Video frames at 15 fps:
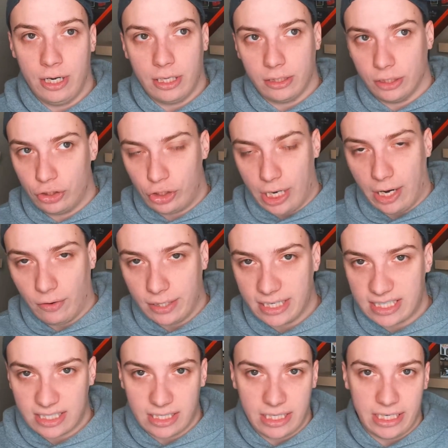L'Jarius
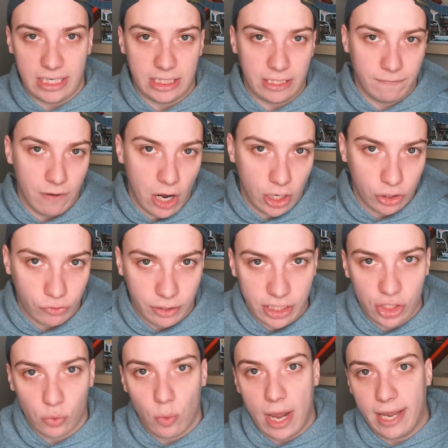Sneed, T'Vondre
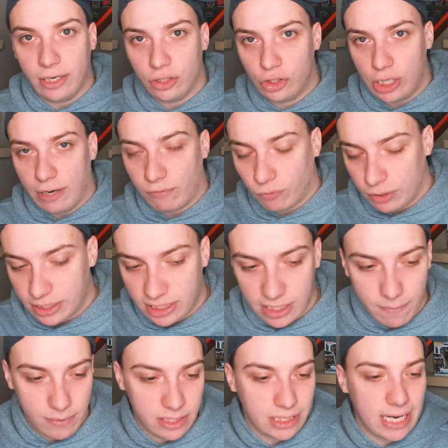Sweat, Jeffrey
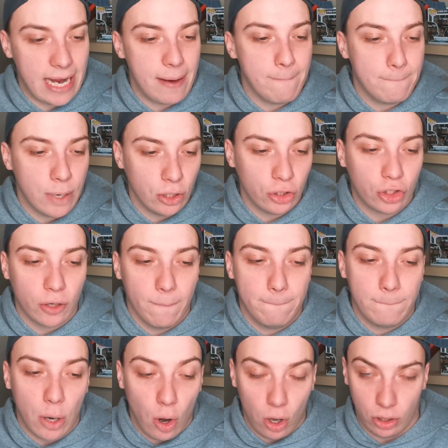Simmons, a bunch of
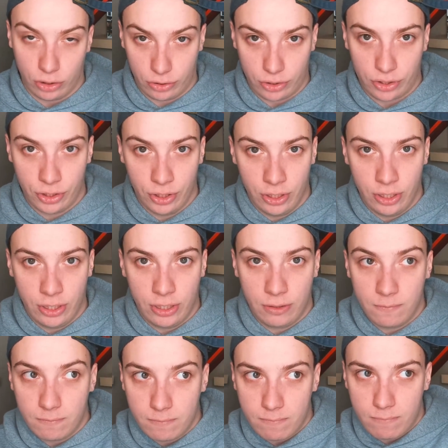ballers.
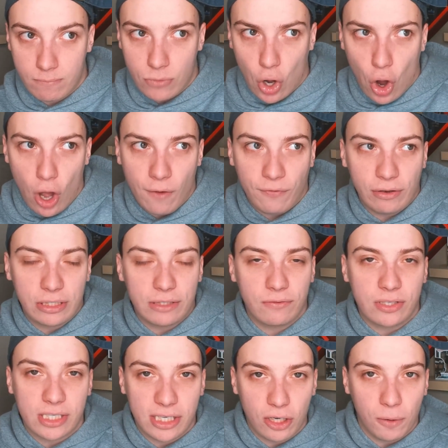The offensive
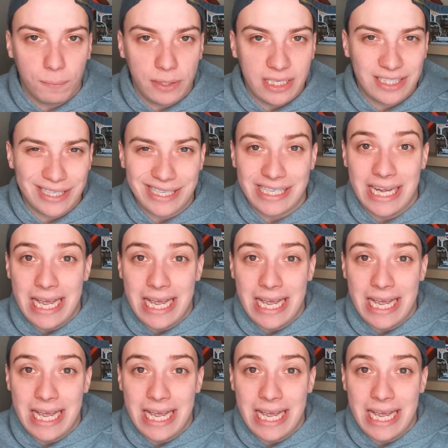skill pieces,